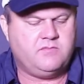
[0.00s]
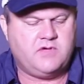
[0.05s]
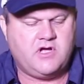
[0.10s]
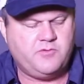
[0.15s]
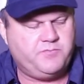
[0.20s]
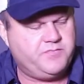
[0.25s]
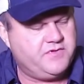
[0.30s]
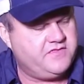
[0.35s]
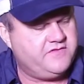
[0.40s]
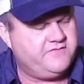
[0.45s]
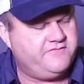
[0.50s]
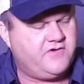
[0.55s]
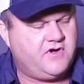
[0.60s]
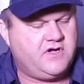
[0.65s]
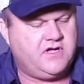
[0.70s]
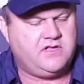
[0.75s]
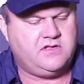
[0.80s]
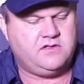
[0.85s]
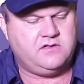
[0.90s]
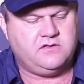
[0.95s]
open the
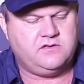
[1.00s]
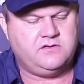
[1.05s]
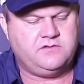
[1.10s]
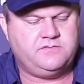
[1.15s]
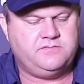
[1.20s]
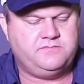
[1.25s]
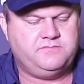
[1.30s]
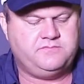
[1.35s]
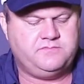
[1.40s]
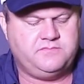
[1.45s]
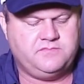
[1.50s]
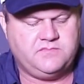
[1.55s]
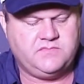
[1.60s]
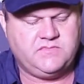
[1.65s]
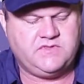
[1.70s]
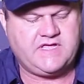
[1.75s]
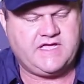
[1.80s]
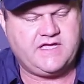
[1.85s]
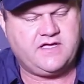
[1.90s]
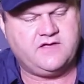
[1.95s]
vial,
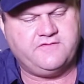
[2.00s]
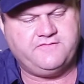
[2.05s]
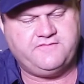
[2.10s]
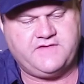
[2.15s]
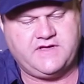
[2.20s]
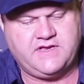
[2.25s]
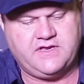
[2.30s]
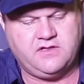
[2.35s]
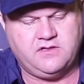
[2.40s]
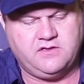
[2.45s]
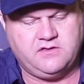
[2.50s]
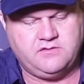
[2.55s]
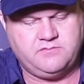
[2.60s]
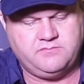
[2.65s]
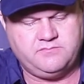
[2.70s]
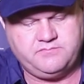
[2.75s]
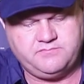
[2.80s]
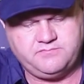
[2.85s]
take a funnel,